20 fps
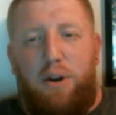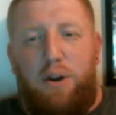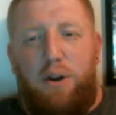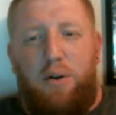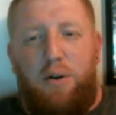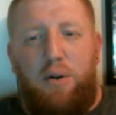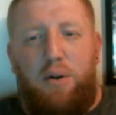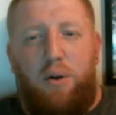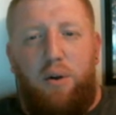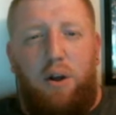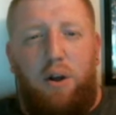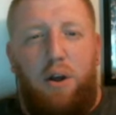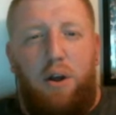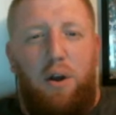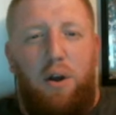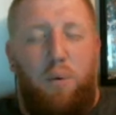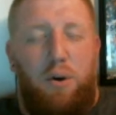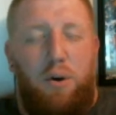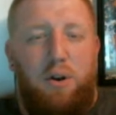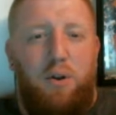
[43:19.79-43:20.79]
When
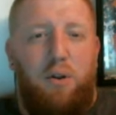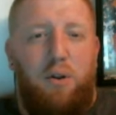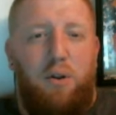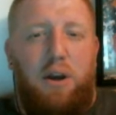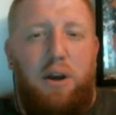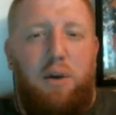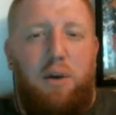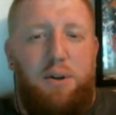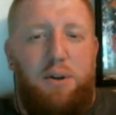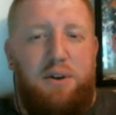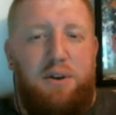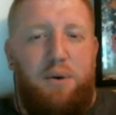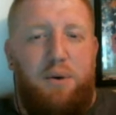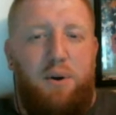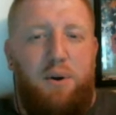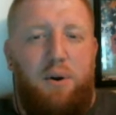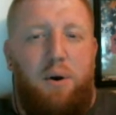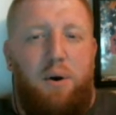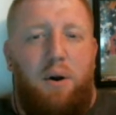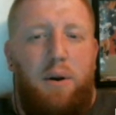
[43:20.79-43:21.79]
you look at
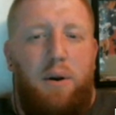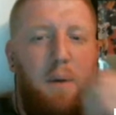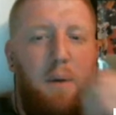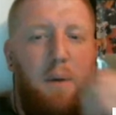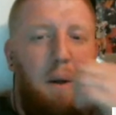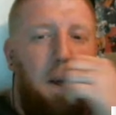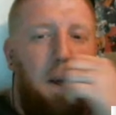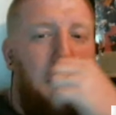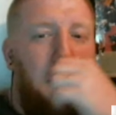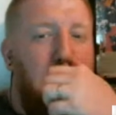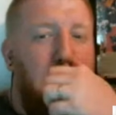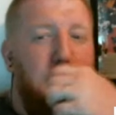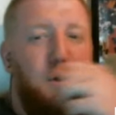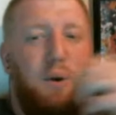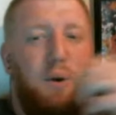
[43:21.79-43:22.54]
what's going on,